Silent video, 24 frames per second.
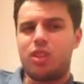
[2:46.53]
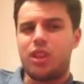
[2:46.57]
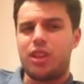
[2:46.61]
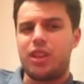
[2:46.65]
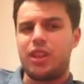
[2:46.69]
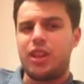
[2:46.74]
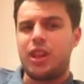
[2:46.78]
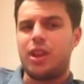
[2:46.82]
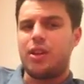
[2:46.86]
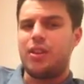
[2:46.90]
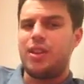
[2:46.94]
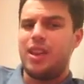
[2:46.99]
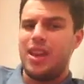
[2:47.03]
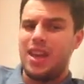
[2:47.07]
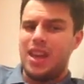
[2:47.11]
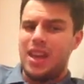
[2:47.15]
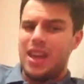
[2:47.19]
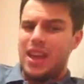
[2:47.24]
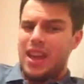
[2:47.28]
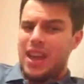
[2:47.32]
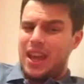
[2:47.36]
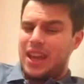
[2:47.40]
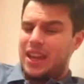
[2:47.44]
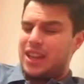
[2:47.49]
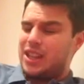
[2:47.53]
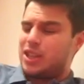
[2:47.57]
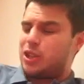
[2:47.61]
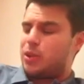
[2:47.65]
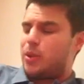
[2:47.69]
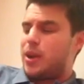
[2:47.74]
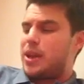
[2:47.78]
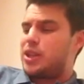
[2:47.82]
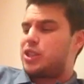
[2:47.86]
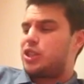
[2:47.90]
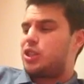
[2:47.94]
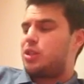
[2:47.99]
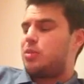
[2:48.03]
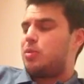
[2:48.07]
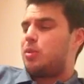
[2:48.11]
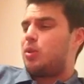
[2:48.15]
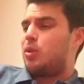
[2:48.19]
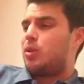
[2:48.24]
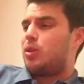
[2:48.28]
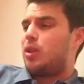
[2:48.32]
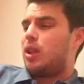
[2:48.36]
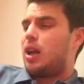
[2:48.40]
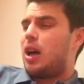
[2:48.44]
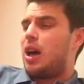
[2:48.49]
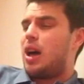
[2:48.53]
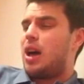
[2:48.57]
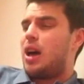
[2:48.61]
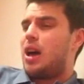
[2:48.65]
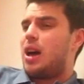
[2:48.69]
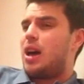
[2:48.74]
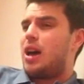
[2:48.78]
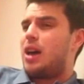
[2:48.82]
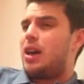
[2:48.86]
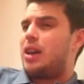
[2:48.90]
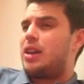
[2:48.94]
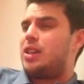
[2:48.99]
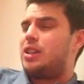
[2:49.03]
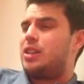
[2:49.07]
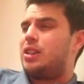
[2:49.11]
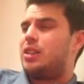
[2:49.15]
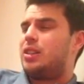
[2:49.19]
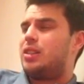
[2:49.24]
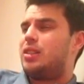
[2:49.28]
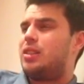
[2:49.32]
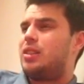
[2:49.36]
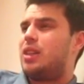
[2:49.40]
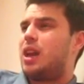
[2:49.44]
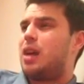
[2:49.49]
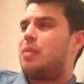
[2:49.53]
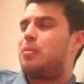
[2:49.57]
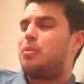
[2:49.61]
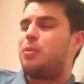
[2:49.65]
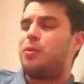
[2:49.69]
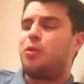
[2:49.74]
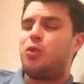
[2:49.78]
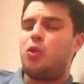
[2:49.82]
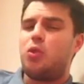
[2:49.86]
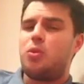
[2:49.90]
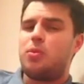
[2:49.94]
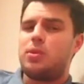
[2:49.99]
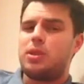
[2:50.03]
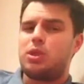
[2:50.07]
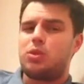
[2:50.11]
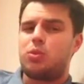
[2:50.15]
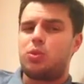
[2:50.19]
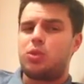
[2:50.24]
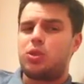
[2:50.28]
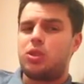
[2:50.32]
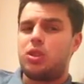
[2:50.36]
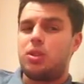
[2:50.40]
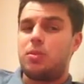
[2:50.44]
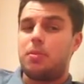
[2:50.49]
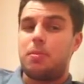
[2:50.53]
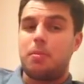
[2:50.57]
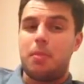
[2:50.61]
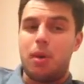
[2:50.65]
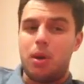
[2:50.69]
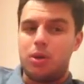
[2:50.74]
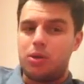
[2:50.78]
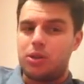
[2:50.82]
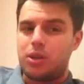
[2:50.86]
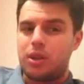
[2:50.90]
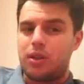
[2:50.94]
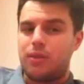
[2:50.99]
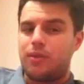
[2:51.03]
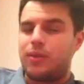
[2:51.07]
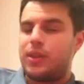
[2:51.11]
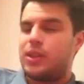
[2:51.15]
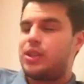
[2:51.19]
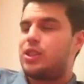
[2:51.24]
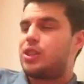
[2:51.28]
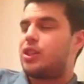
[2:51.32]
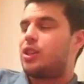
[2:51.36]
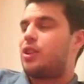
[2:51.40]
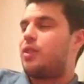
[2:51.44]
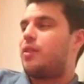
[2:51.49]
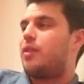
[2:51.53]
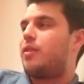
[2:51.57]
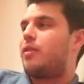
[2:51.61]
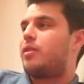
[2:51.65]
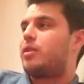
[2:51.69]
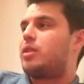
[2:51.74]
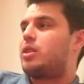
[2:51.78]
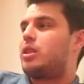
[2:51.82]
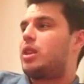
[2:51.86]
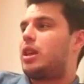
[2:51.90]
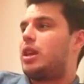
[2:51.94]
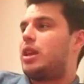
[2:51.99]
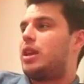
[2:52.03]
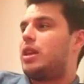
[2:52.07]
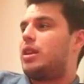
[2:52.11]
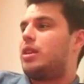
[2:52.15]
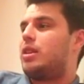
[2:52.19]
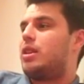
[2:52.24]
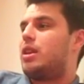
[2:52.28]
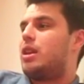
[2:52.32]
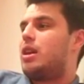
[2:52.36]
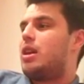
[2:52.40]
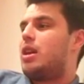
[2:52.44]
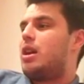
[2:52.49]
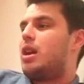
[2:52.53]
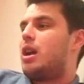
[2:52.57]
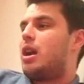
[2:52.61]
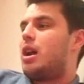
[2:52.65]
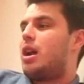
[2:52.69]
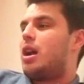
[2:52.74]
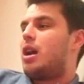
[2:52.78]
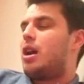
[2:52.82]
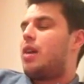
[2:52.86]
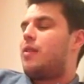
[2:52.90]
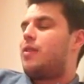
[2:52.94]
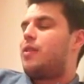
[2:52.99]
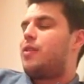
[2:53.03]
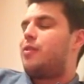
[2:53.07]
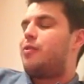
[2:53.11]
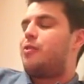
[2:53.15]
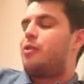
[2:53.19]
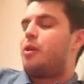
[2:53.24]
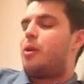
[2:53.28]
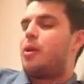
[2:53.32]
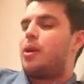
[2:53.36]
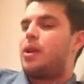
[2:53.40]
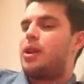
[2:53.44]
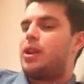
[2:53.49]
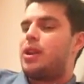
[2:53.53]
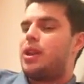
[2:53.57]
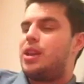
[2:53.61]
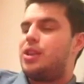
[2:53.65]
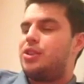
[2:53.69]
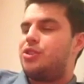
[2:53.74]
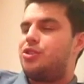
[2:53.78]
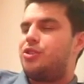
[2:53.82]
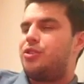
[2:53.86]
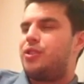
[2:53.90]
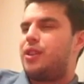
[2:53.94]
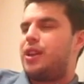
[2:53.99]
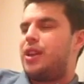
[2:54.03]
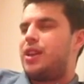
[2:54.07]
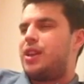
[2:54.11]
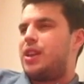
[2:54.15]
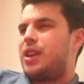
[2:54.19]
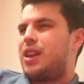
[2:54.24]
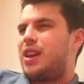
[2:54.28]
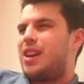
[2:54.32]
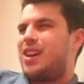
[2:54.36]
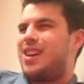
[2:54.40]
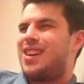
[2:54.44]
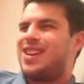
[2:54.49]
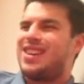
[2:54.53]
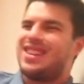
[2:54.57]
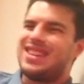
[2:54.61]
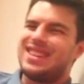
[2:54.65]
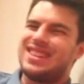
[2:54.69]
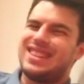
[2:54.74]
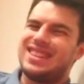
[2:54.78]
it is questionable. That performance wasn't the most convincing I've ever seen. If you throw in an injury in there,